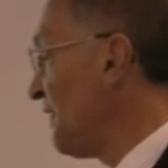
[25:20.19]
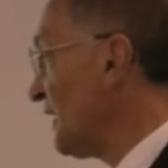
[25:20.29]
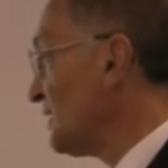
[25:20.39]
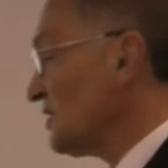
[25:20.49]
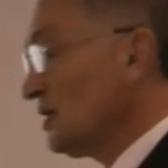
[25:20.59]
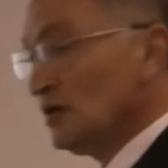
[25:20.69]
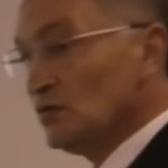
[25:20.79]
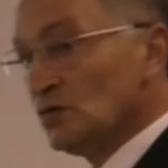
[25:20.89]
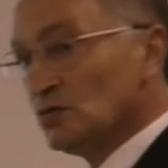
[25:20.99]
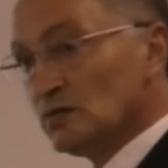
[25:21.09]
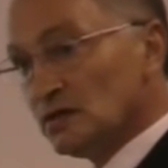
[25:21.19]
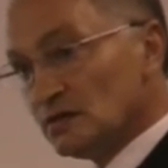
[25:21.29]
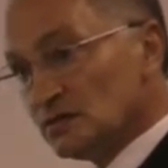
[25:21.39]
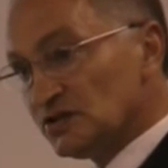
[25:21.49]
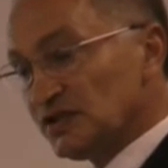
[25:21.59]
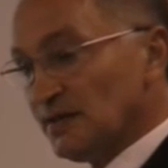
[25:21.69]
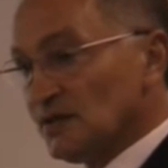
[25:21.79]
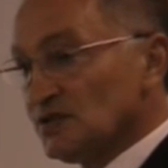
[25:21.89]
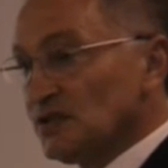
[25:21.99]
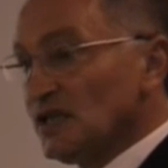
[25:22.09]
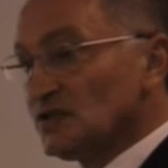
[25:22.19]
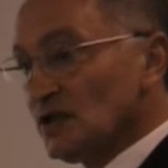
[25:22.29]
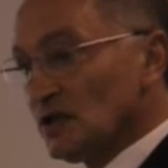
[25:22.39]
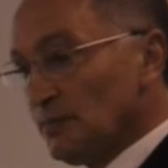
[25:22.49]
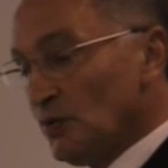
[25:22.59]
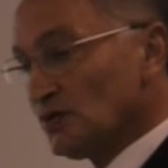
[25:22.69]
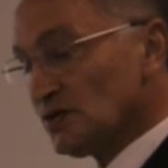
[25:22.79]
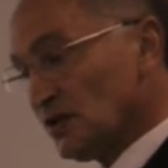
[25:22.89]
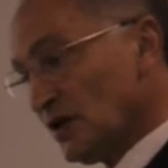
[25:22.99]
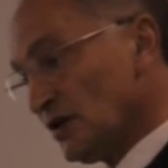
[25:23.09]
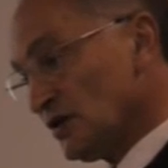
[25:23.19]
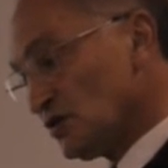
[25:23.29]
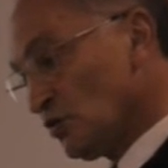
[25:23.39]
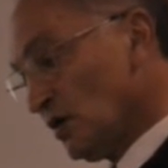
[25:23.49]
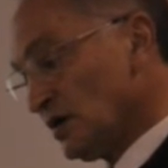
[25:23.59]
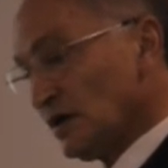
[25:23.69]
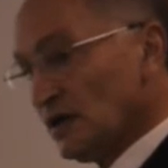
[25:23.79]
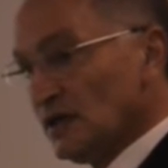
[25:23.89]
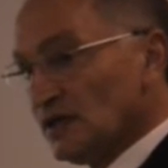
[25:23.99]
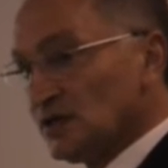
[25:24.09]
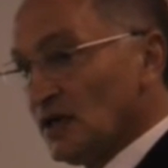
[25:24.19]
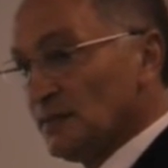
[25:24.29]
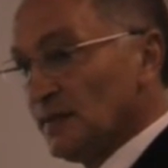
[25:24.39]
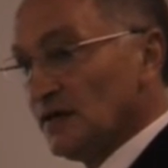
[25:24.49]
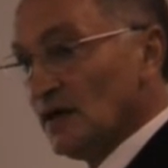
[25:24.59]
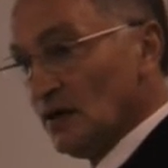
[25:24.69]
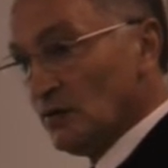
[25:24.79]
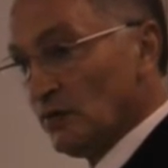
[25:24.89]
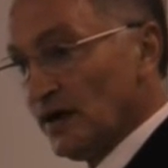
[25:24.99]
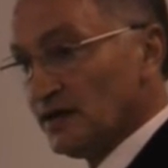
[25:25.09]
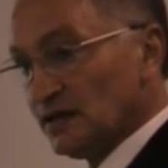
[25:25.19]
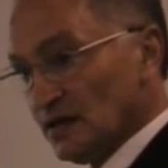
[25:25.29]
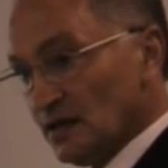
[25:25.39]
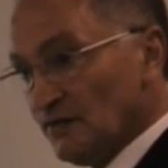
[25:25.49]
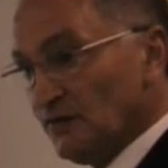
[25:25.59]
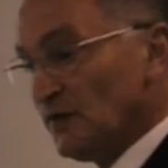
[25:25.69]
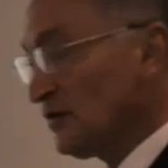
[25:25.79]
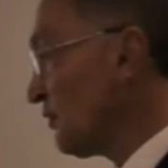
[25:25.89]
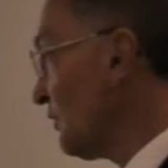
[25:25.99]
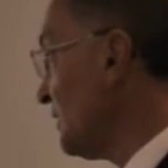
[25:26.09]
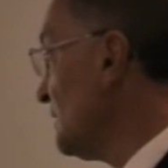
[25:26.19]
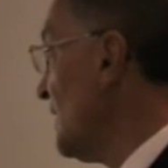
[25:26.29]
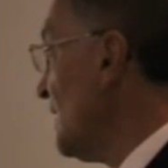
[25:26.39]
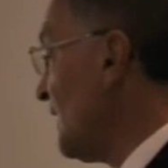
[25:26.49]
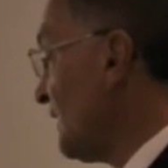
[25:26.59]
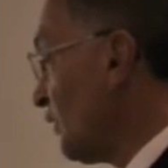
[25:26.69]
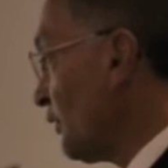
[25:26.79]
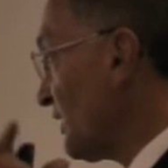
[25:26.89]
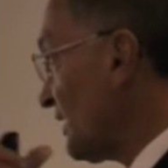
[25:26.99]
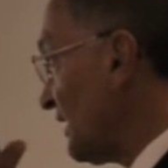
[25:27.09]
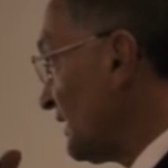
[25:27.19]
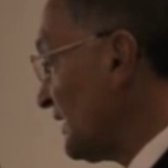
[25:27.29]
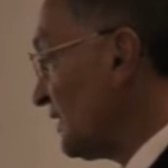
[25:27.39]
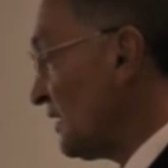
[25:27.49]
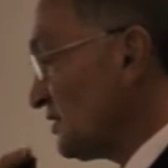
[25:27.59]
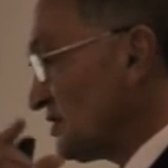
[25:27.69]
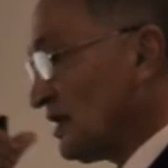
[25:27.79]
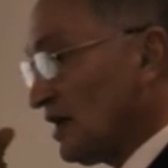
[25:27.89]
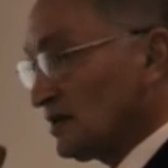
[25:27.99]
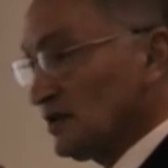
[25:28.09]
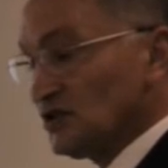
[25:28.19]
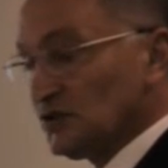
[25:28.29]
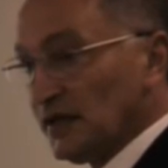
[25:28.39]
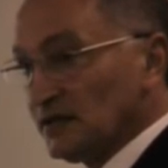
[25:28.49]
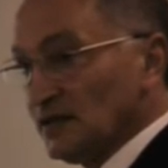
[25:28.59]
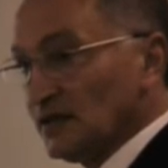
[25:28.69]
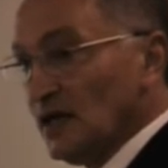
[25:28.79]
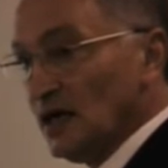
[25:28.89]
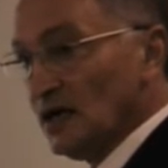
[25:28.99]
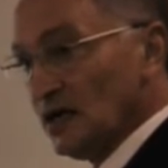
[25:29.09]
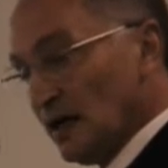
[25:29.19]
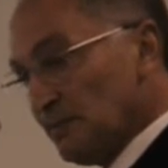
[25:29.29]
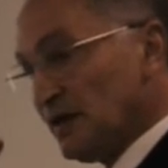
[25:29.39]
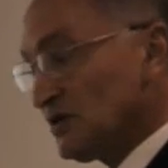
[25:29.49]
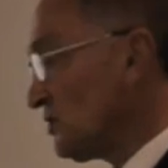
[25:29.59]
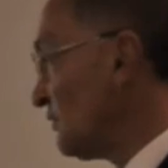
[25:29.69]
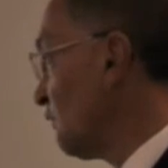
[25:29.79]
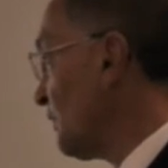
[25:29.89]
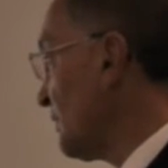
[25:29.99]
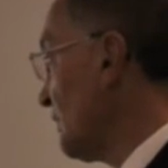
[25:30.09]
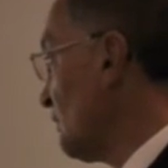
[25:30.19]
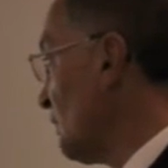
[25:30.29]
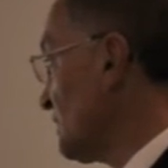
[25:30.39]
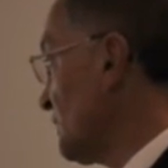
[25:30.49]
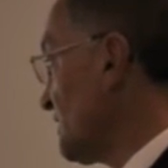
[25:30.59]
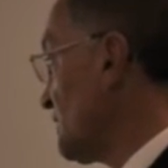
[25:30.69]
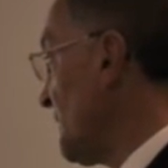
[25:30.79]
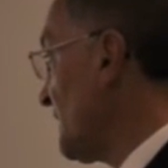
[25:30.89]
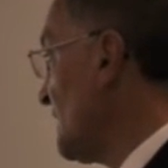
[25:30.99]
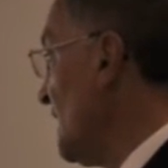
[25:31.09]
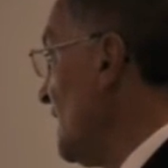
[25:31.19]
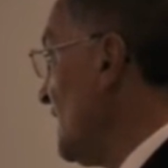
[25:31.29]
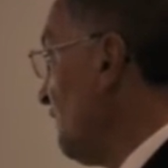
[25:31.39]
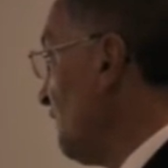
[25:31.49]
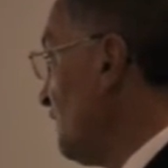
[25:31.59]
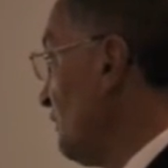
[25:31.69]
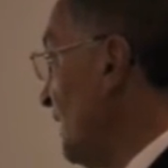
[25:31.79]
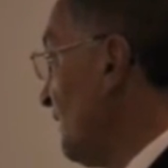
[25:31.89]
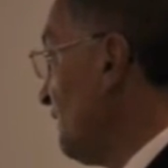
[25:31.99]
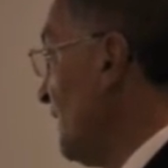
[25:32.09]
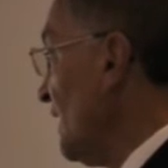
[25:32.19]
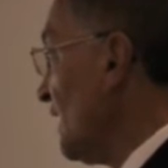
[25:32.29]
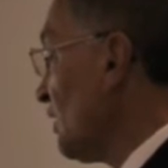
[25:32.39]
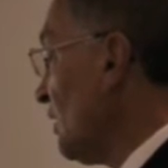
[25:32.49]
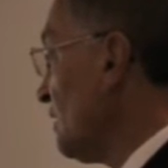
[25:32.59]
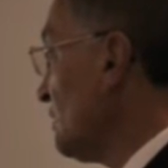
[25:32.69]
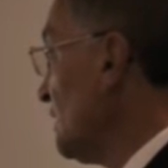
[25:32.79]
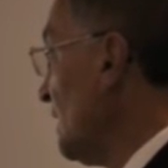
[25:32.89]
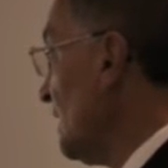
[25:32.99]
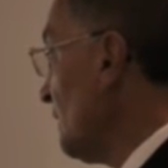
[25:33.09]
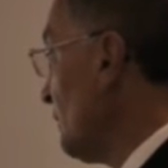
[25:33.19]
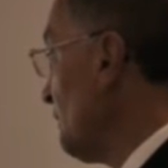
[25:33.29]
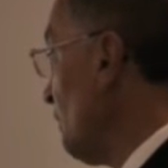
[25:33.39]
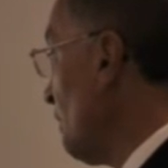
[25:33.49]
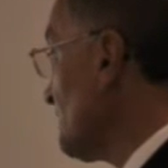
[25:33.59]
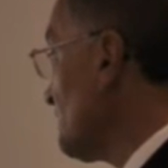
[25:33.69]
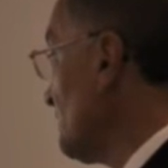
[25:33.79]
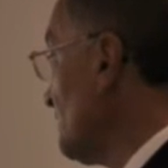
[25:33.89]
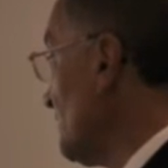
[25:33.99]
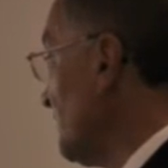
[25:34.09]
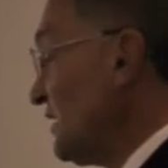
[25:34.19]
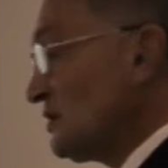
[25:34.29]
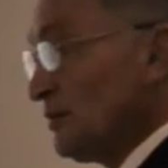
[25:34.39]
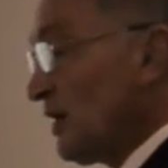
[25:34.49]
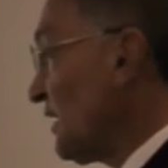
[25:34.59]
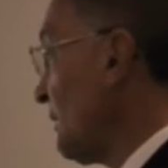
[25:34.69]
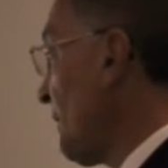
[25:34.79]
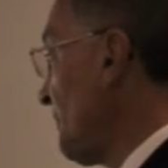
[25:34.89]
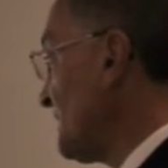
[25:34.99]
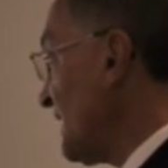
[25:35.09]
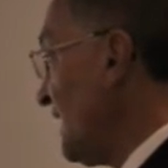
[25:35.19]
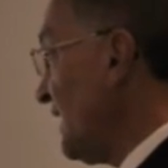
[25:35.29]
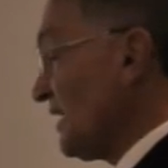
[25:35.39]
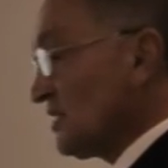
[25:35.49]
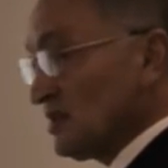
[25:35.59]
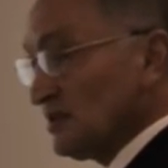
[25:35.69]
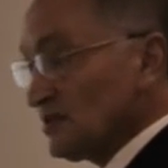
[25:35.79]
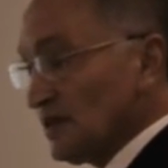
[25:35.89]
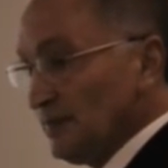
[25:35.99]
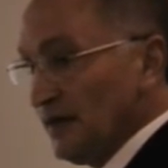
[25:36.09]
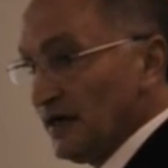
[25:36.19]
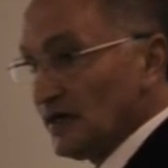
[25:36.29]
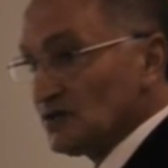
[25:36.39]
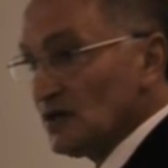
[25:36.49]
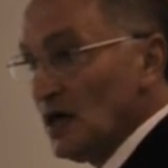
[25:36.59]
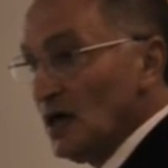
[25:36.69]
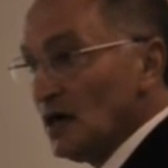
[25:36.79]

That will set the scene so the person knows what is going to be read further on, and they already can start constructing a picture of what to expect. If you have long reports, you need to break them up into headings and subheadings.